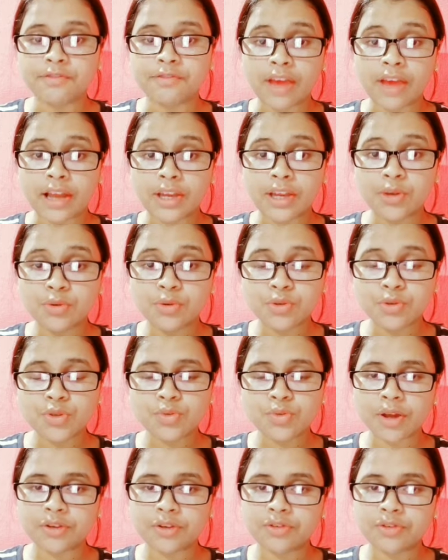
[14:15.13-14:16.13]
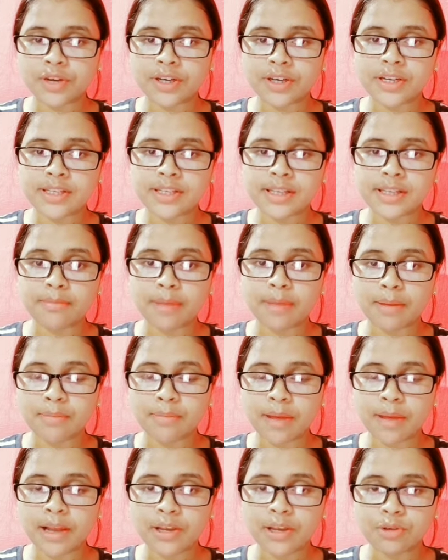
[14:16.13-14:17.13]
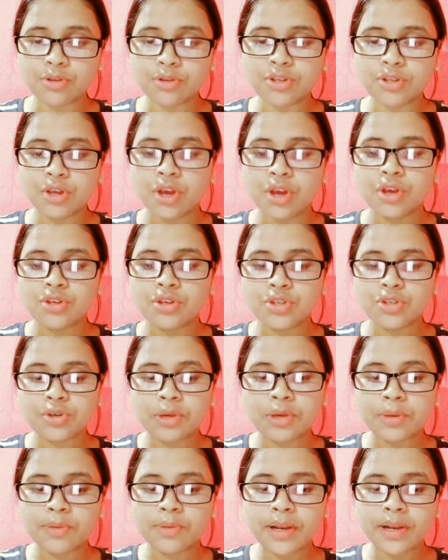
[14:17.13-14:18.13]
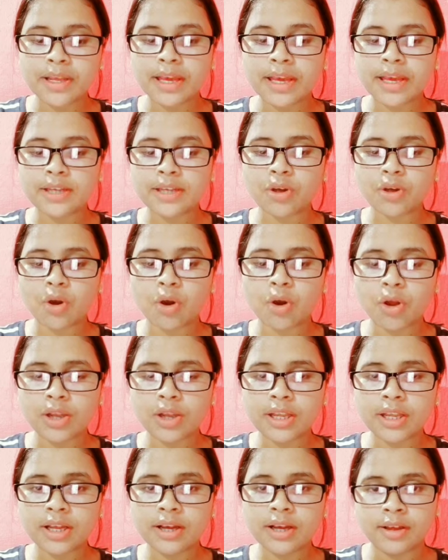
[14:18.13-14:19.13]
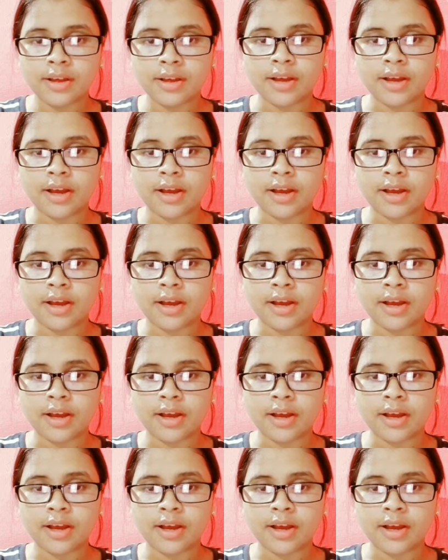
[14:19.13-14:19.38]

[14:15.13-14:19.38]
values, what do you understand by values? So you will get all the